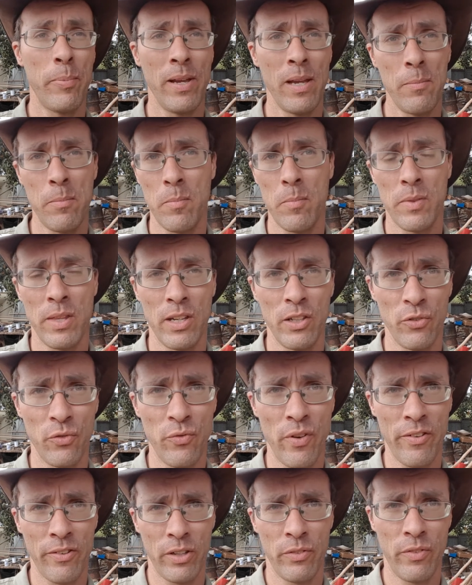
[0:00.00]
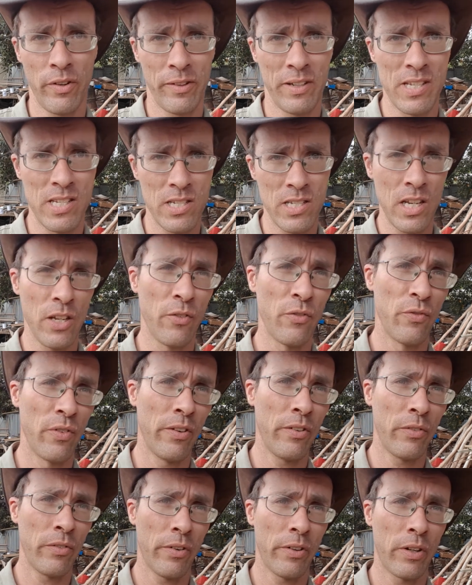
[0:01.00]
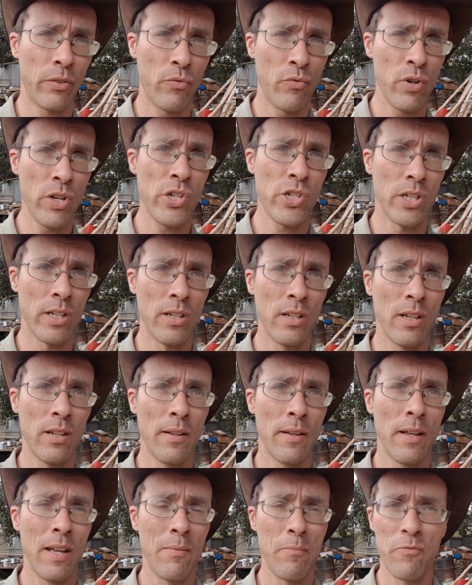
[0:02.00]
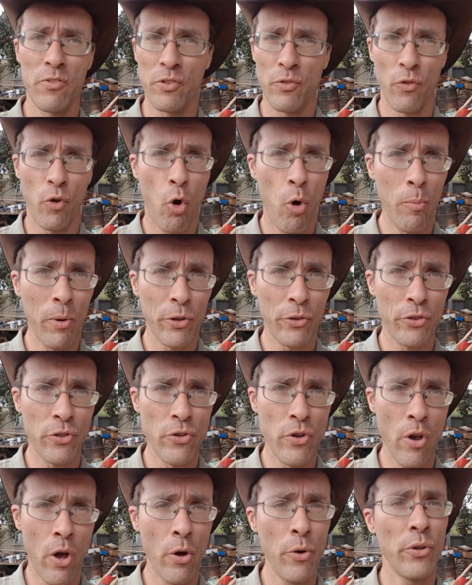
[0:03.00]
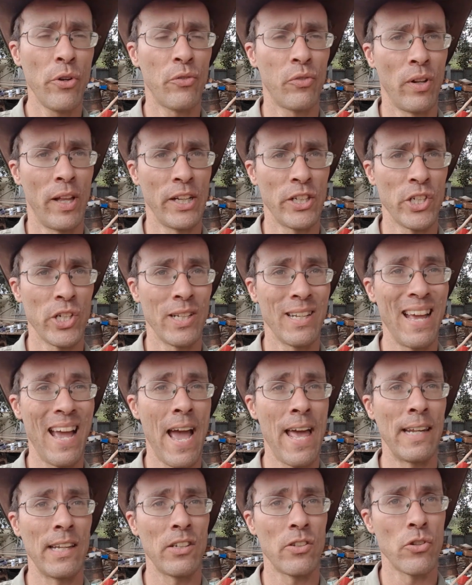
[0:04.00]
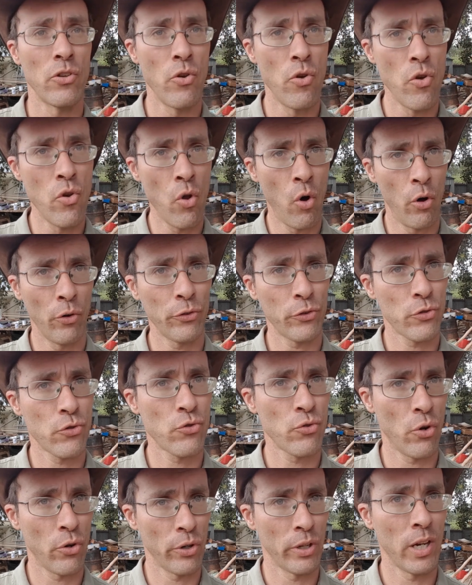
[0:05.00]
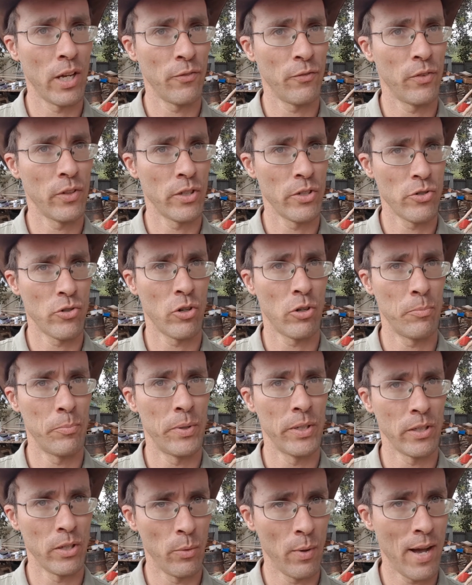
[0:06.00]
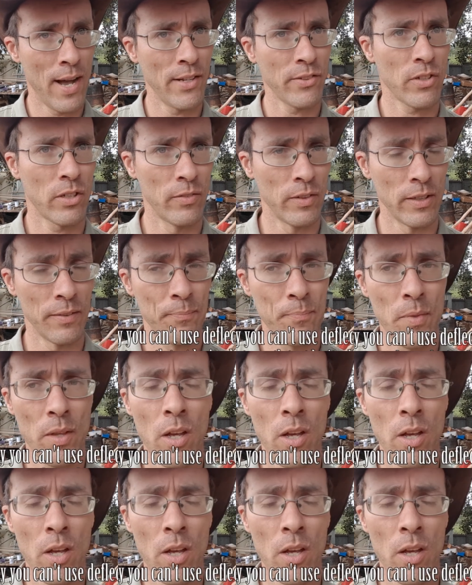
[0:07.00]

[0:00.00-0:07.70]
beam that is very, very stiff, very, very rigid, almost no deflection and it's not strong enough for the job that you ask of it.